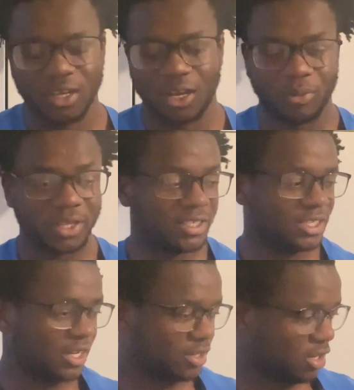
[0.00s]
wear these
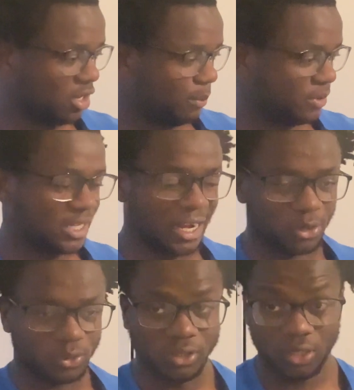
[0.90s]
like
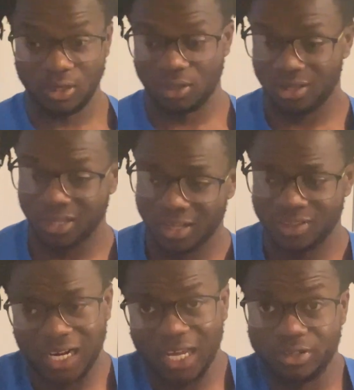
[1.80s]
sandals.
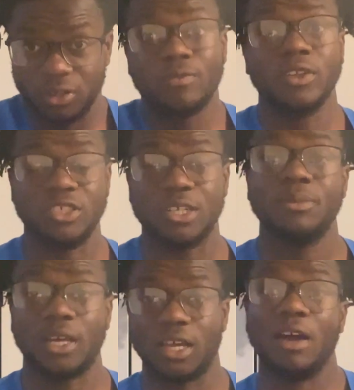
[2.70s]
They're like good for the gym,
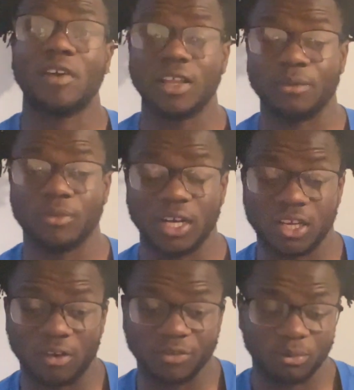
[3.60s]
like I find them really
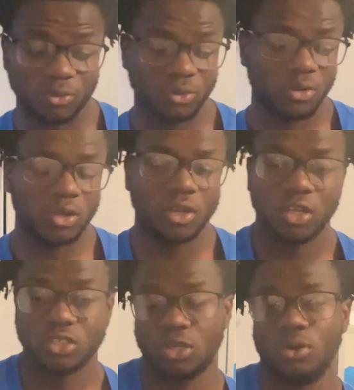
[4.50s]
comfortable.
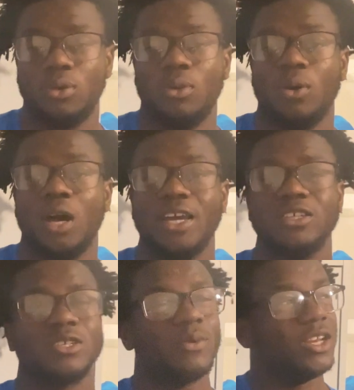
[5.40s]
So I
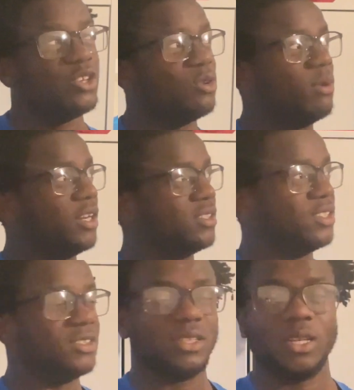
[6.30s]
used to wear New
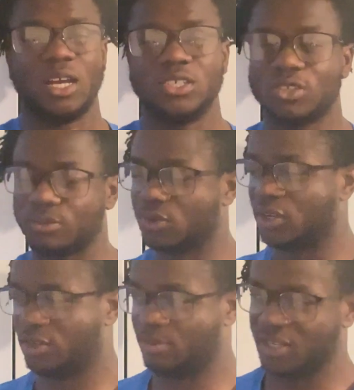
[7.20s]
Balances, and then I stopped wearing
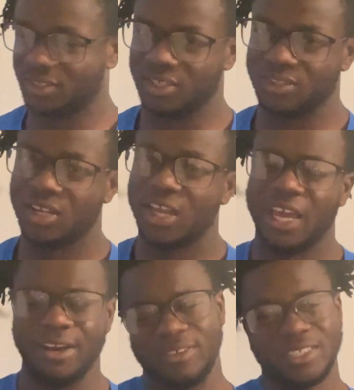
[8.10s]
New Balances,
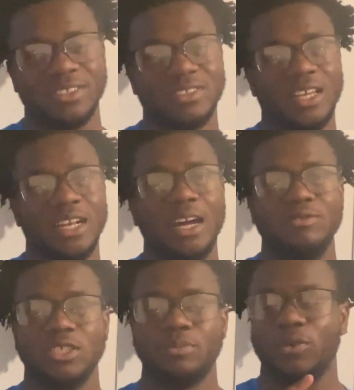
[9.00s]
and ever since then I've
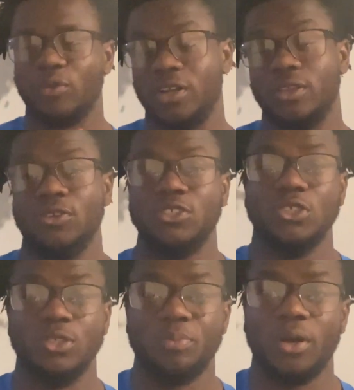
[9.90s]
just been wearing those
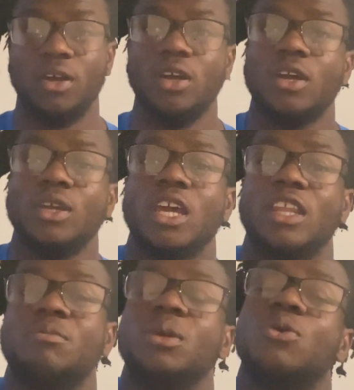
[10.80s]
shoes. But yeah,
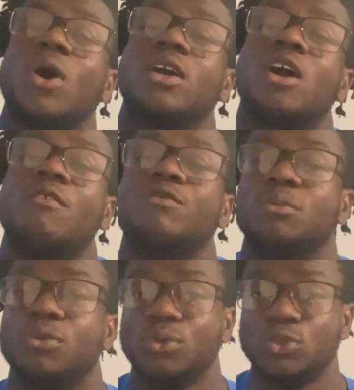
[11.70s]
they've been quite
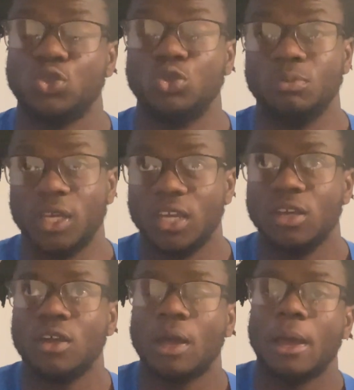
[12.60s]
comfortable to me,
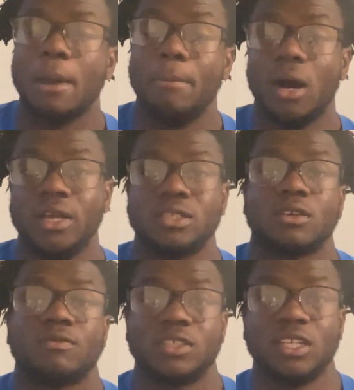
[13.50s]
but
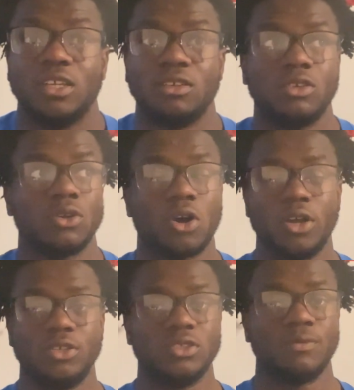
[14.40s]
obviously you
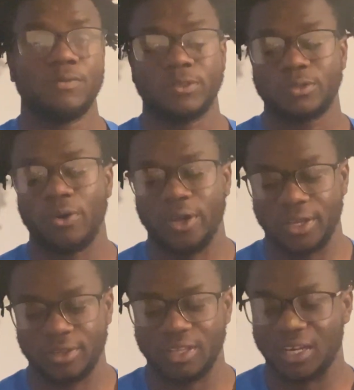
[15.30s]
can't use them for
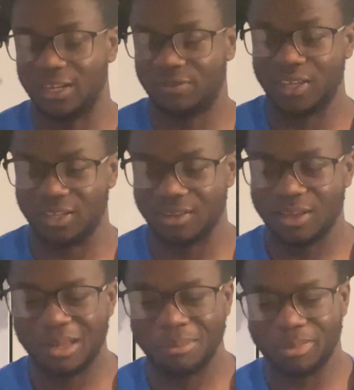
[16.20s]
squatting, deadlifting,
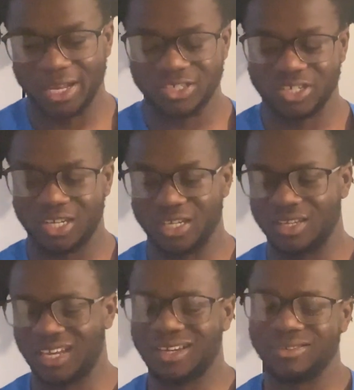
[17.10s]

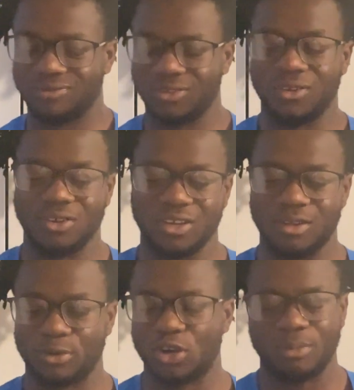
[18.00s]
benching, any of your
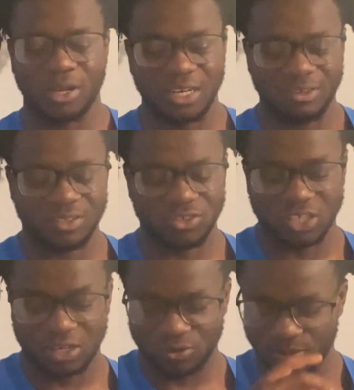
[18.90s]
compound lifts in
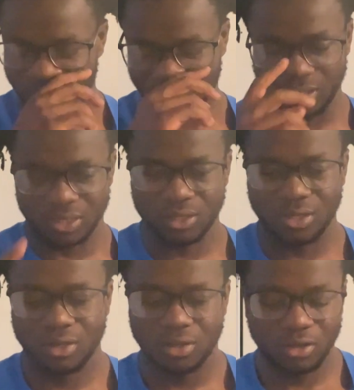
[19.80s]
general, because
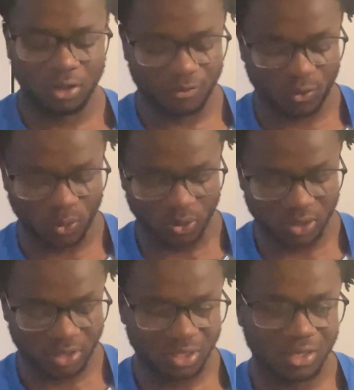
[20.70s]
of
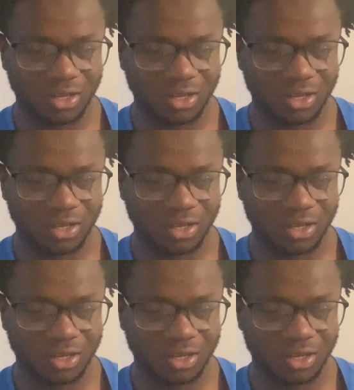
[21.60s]
course